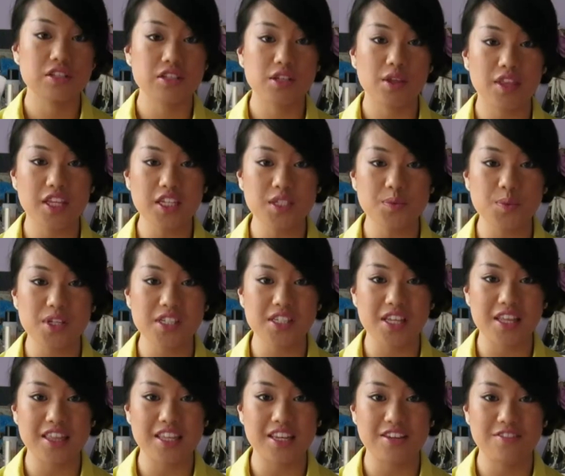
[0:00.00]
So this was
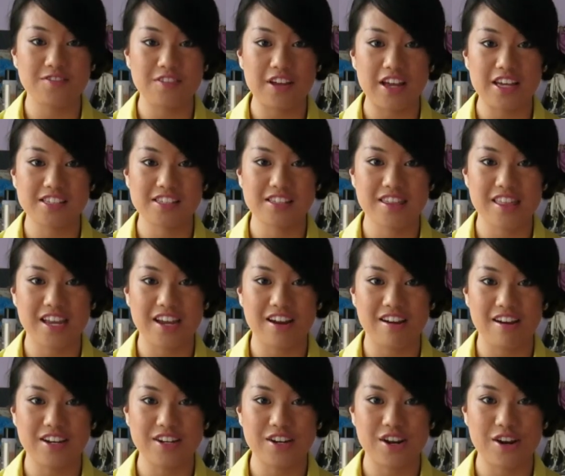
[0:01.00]
the first thing
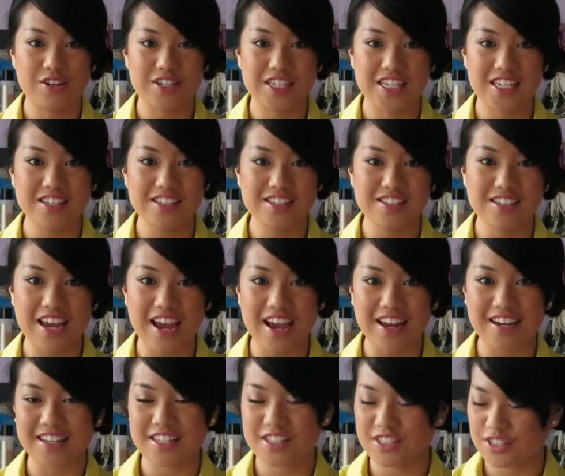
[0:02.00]
I noticed,
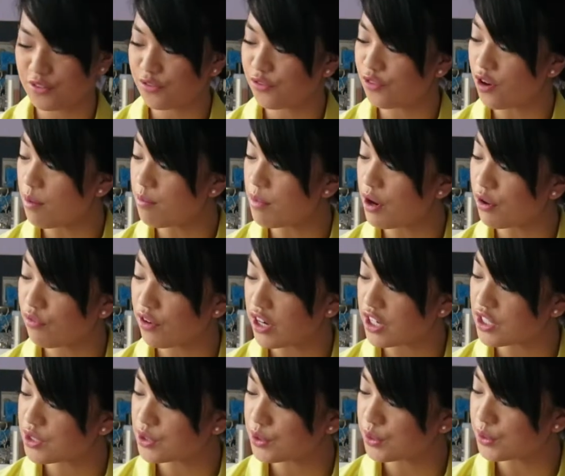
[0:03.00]
and it's from
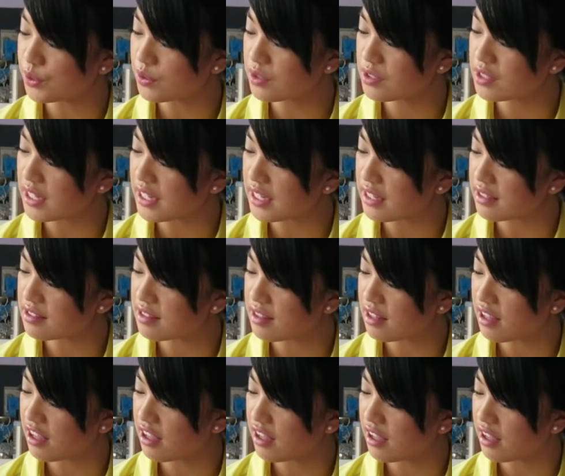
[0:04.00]
Rituals. It's
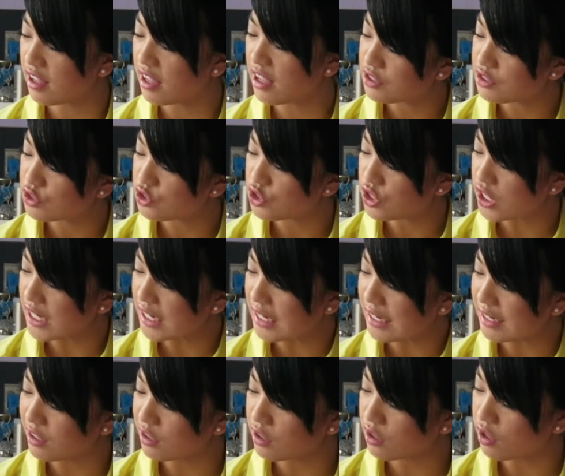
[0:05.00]
the
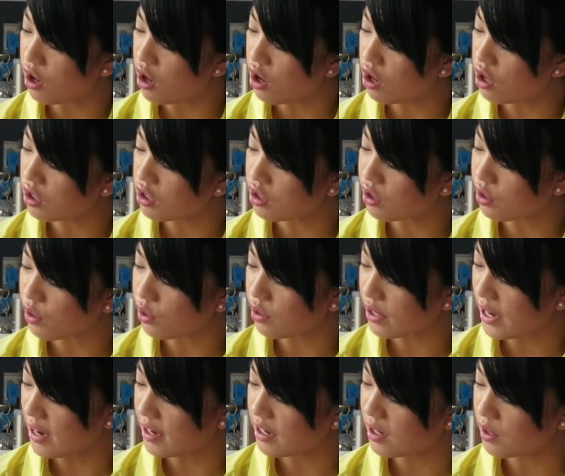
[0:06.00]
Qi Gong
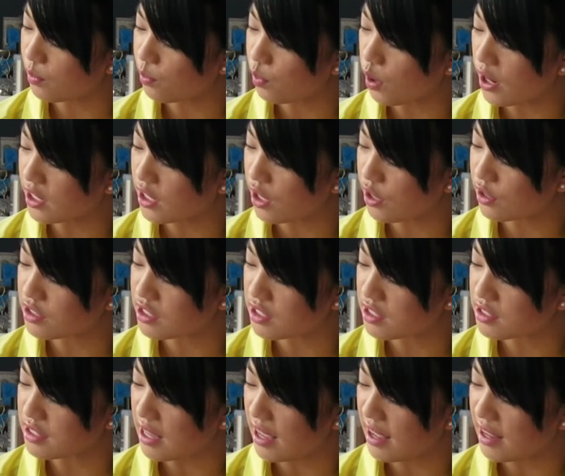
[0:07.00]
Organic White
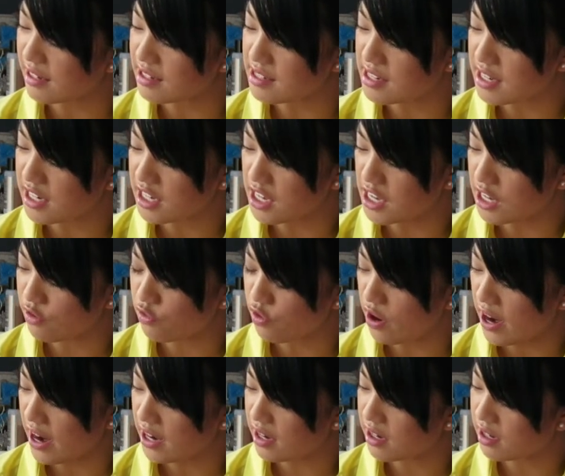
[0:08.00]
Lotus and Yi Yi
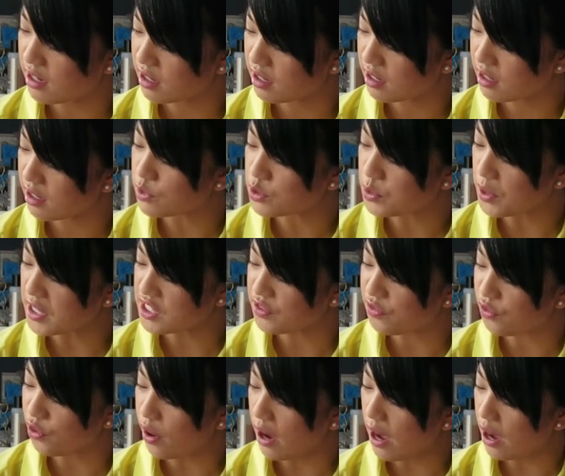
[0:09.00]
Ren
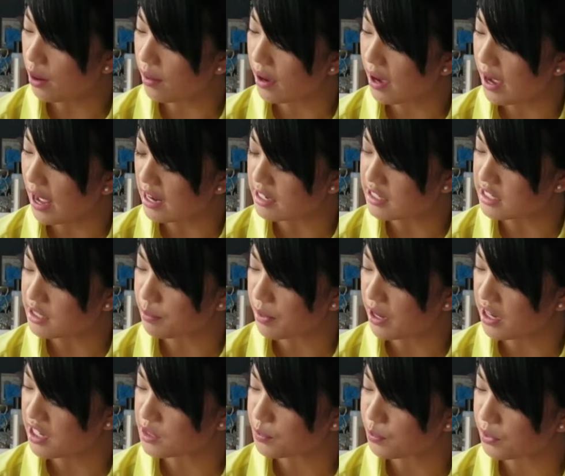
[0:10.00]
24-hour
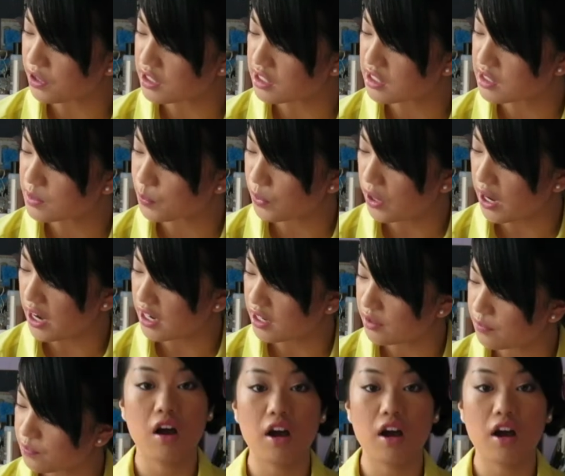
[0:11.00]
Anti-Perspirant Spray.